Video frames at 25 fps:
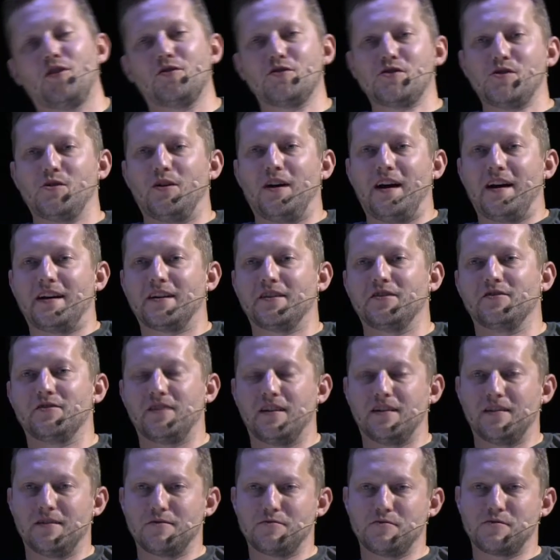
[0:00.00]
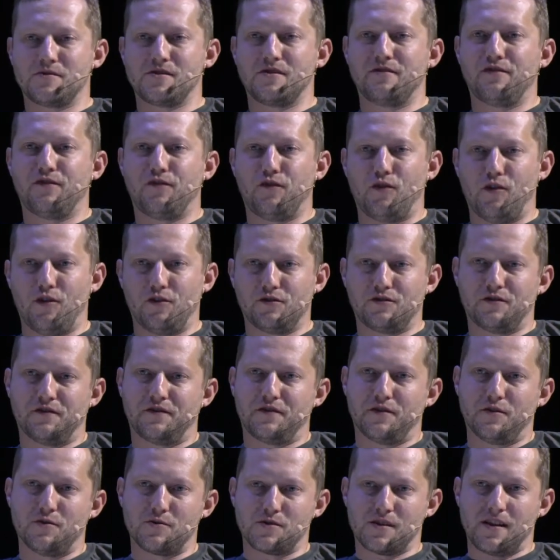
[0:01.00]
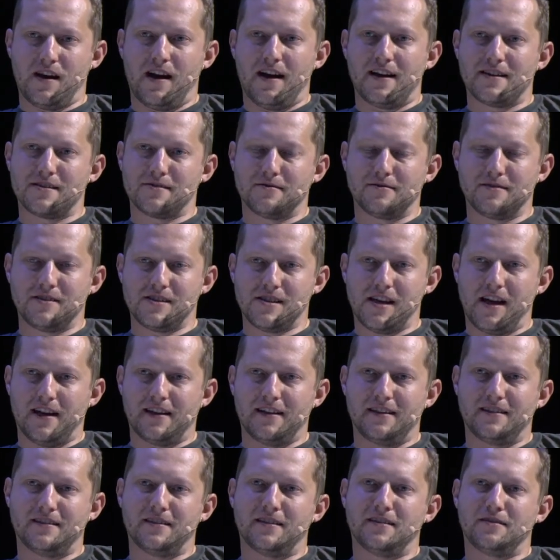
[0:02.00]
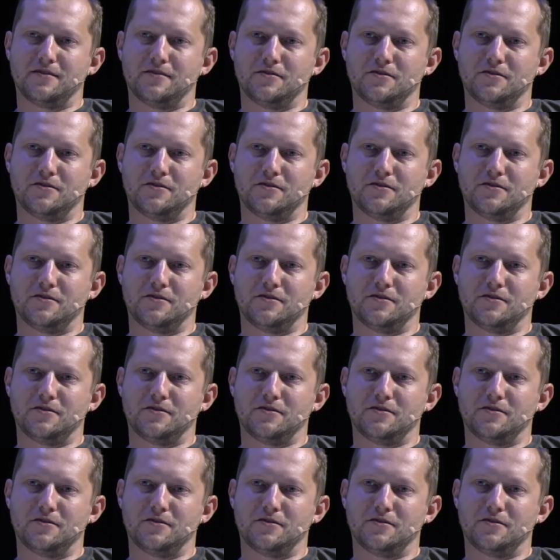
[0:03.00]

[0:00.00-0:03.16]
could also argue that it was the fault of those guys who decided